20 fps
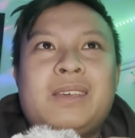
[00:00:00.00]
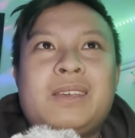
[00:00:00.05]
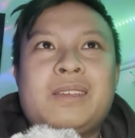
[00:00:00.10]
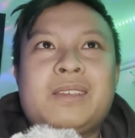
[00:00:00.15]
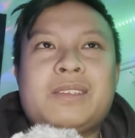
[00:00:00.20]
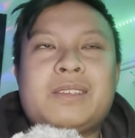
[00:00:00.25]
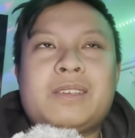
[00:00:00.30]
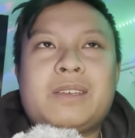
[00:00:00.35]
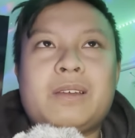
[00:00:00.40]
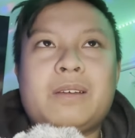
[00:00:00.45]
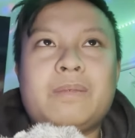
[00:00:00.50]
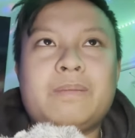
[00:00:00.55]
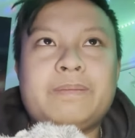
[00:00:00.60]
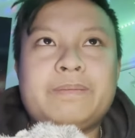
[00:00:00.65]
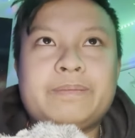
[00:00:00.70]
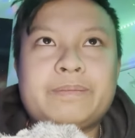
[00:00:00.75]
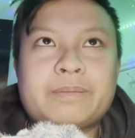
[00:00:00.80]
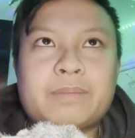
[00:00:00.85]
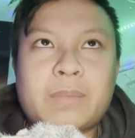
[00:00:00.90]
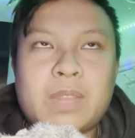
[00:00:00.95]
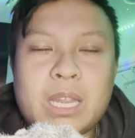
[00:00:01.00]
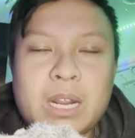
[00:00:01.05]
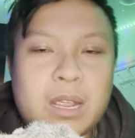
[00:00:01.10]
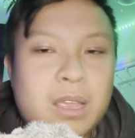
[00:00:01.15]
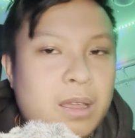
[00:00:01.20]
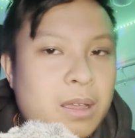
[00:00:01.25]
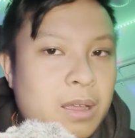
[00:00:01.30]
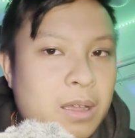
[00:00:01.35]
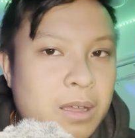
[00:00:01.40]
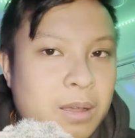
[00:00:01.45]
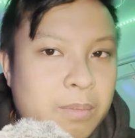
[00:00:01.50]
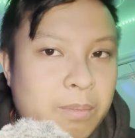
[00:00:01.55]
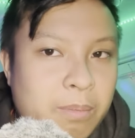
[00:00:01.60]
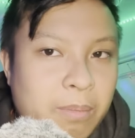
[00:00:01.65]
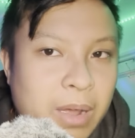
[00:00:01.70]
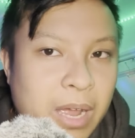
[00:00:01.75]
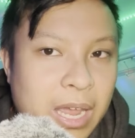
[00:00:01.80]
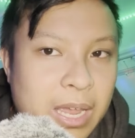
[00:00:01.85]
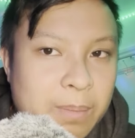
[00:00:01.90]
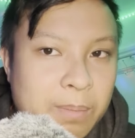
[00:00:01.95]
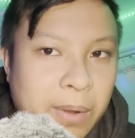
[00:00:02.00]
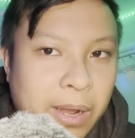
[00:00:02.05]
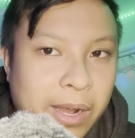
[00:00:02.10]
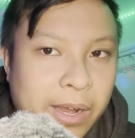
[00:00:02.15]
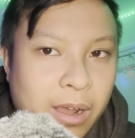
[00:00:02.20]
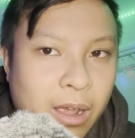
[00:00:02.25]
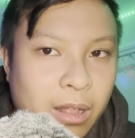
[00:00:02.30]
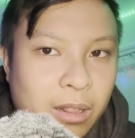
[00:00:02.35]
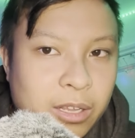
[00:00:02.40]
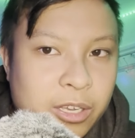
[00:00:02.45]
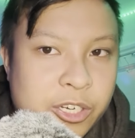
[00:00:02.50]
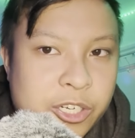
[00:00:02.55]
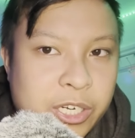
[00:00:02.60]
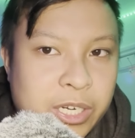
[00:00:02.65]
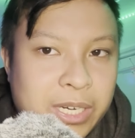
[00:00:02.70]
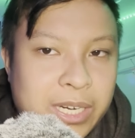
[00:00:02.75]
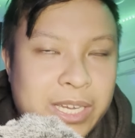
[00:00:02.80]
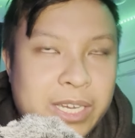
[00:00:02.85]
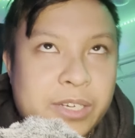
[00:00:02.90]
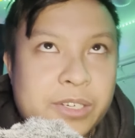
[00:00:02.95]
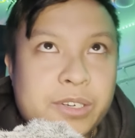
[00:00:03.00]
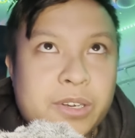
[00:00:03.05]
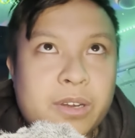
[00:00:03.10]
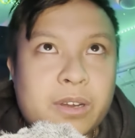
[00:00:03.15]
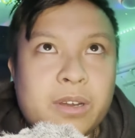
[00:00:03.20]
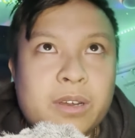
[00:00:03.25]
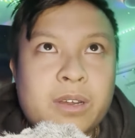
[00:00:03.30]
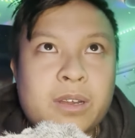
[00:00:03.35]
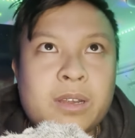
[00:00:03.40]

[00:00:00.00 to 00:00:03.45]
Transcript: So, my biology teacher